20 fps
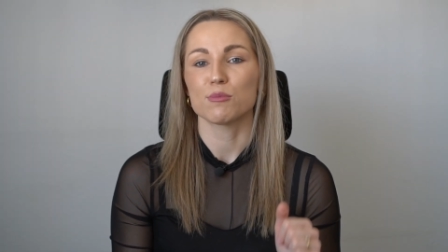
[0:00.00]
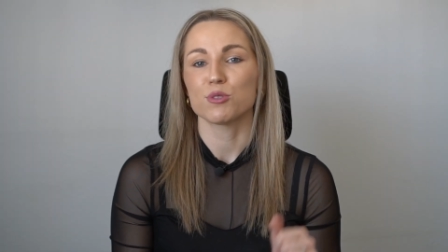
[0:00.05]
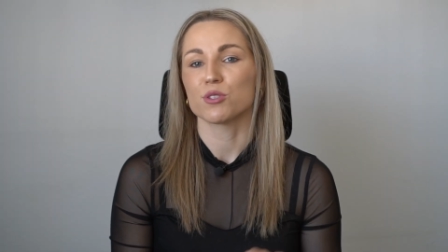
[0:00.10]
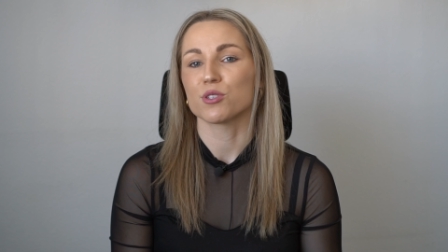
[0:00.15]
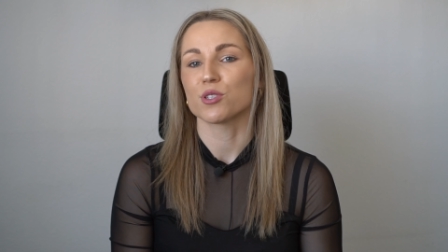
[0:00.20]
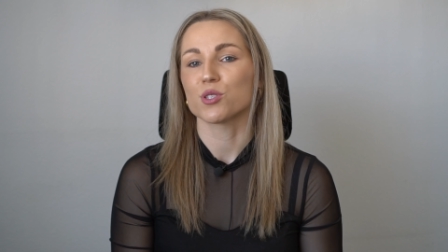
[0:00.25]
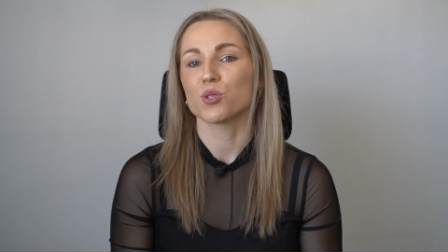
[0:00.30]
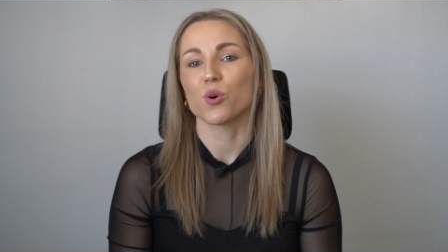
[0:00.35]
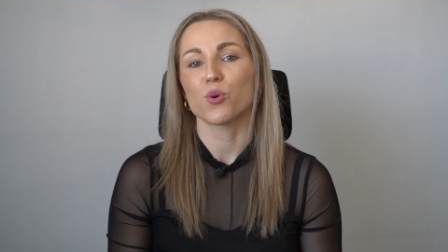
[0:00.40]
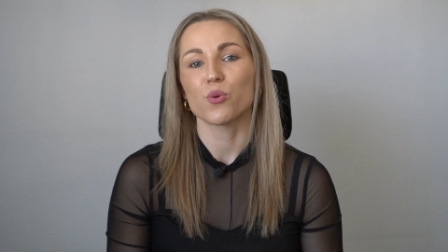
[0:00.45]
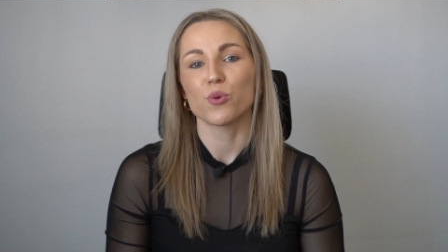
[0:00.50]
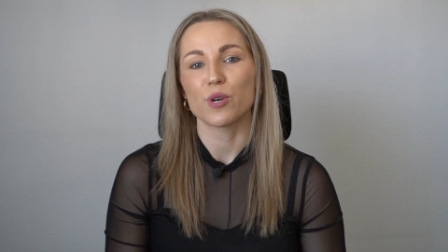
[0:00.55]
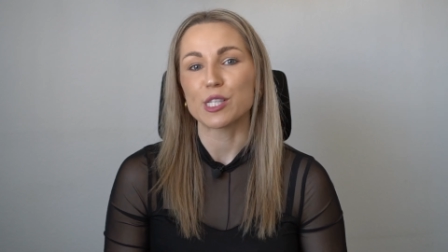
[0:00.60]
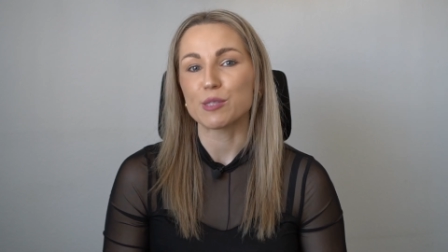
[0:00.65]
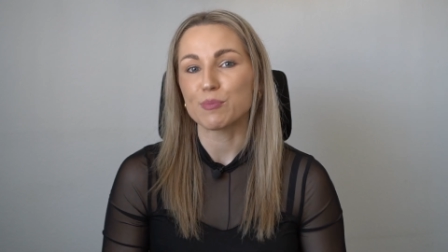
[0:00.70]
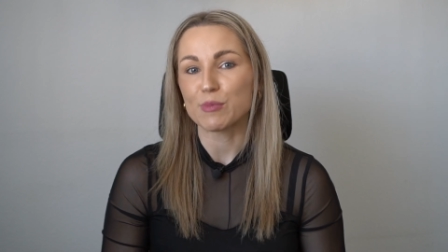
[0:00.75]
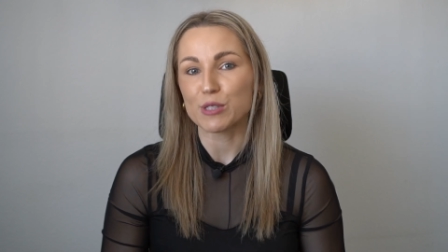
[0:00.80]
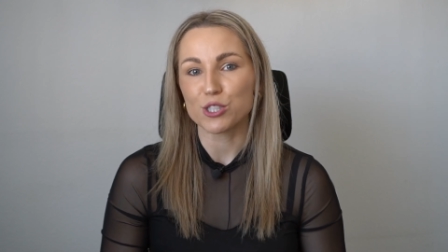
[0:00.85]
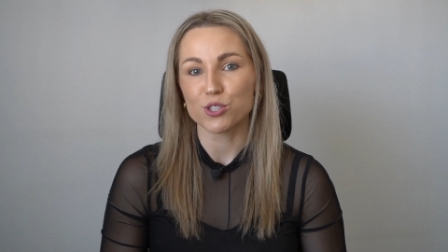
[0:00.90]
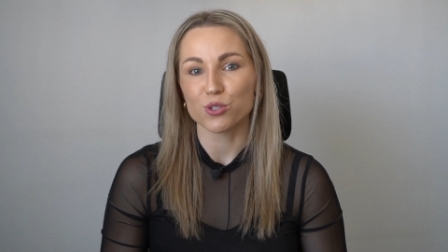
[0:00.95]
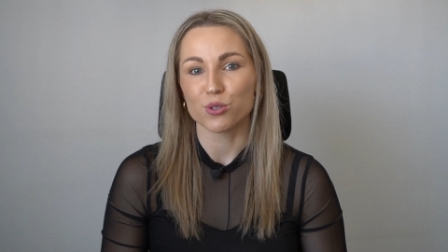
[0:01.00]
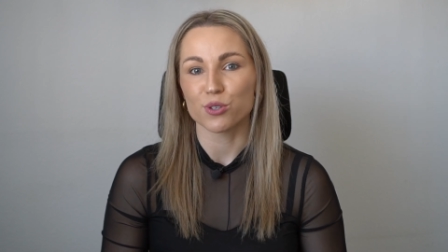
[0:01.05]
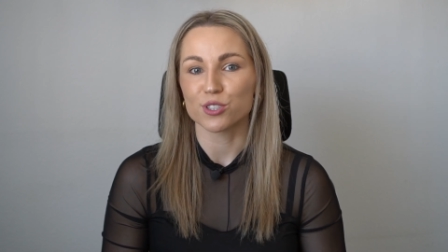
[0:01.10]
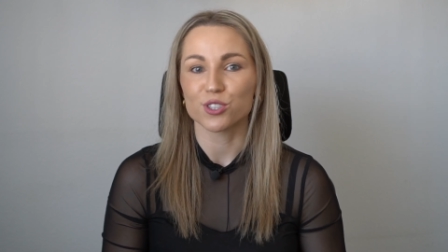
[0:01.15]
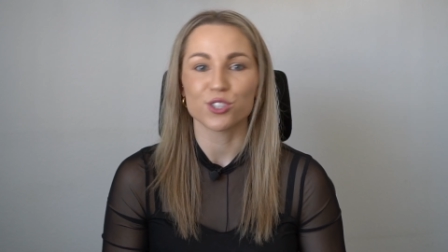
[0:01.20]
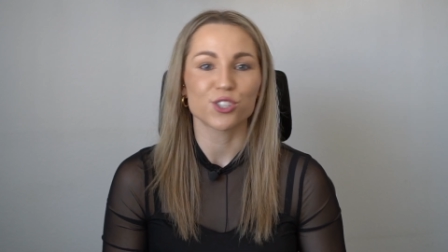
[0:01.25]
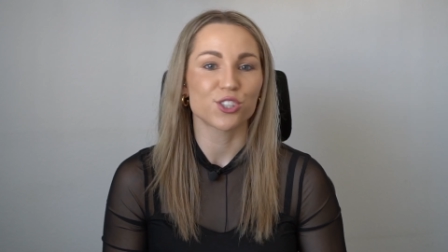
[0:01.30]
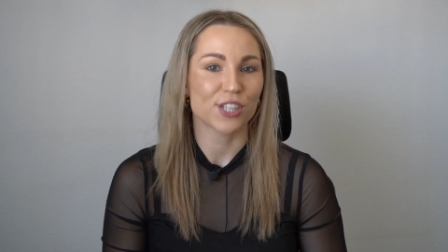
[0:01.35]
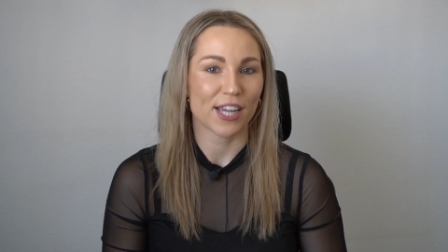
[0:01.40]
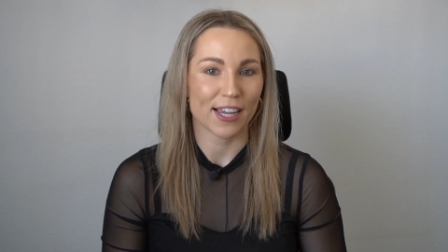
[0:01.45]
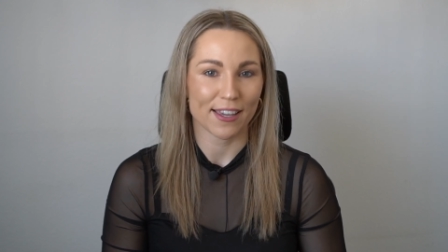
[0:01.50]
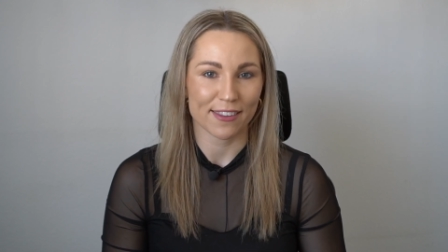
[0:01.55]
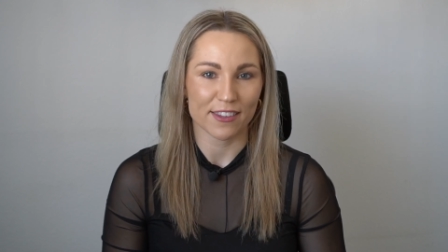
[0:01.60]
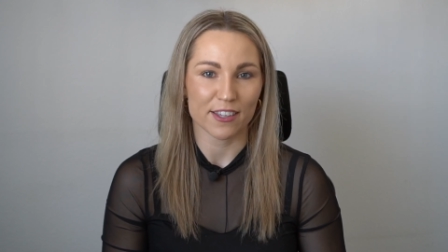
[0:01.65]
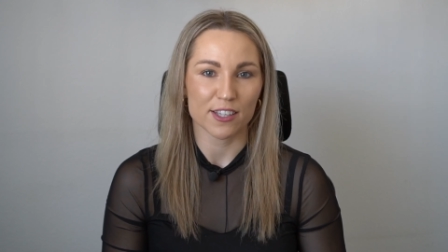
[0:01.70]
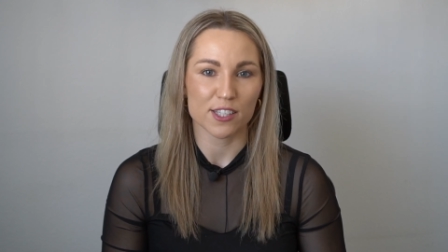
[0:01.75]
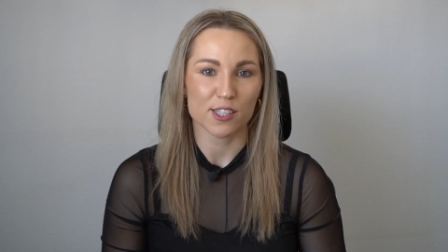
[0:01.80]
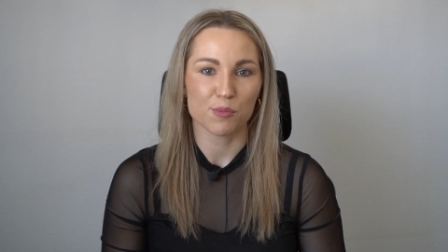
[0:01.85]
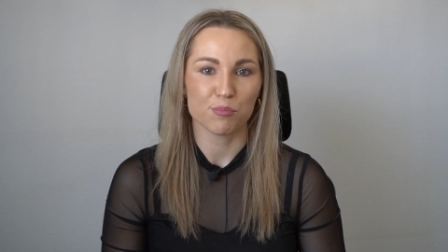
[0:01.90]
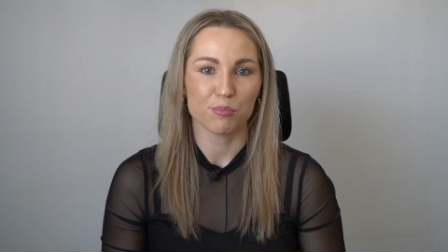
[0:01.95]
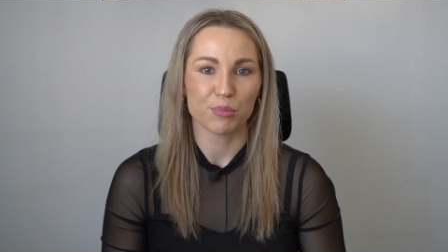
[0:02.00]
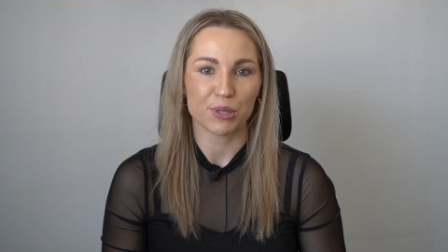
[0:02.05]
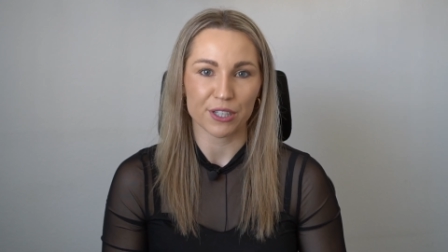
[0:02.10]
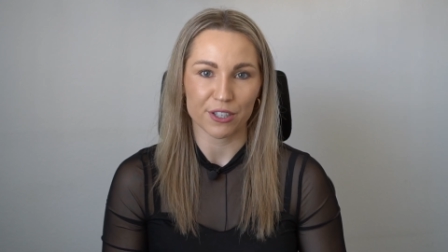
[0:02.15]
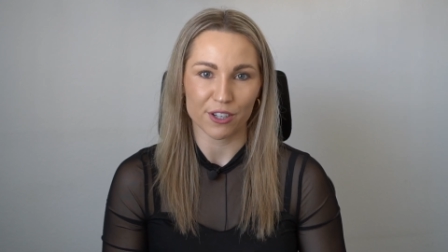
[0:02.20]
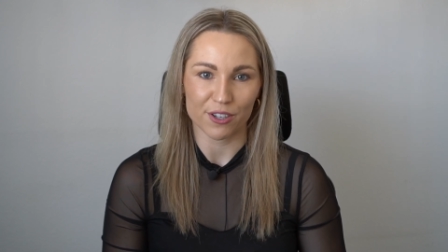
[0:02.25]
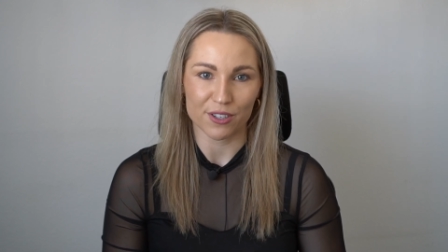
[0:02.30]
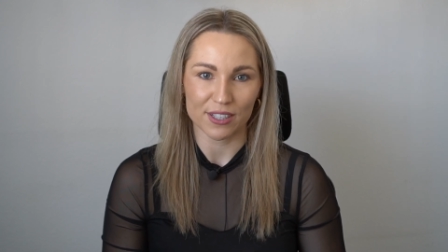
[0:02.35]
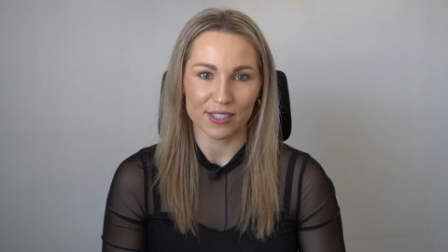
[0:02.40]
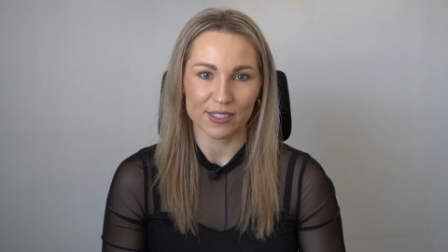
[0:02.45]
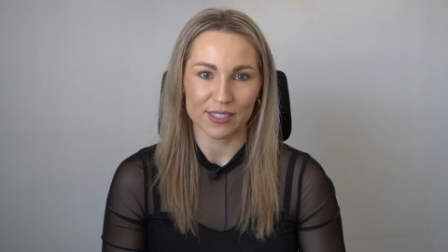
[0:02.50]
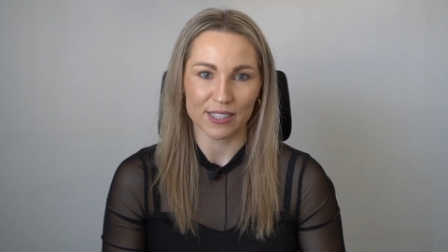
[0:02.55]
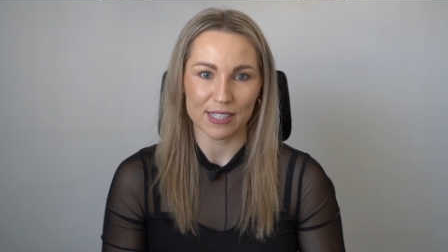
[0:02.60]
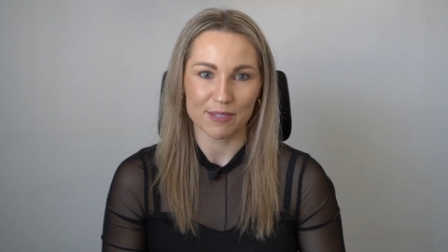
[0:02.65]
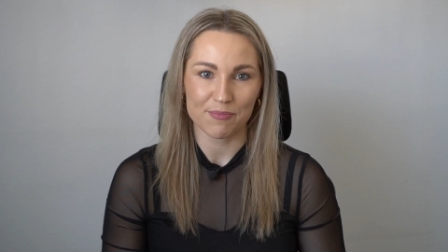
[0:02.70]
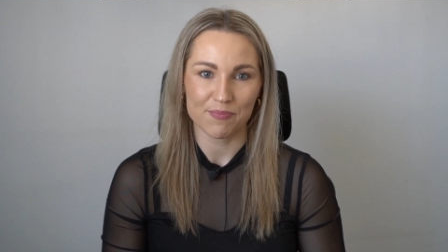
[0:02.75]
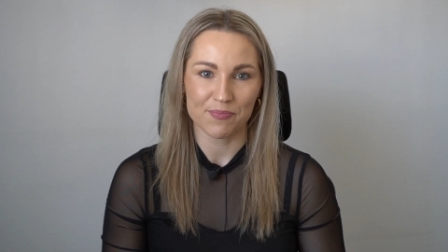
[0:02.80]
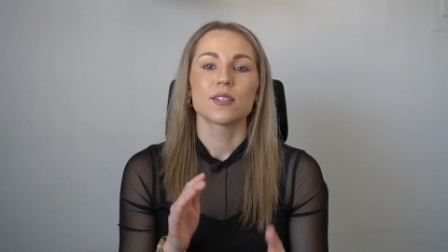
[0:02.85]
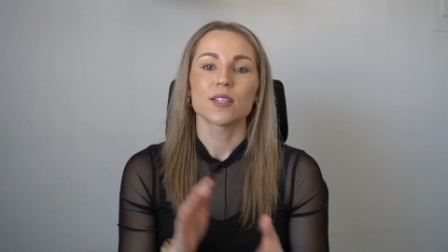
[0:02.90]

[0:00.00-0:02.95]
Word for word: so just always be sure to check these periodically.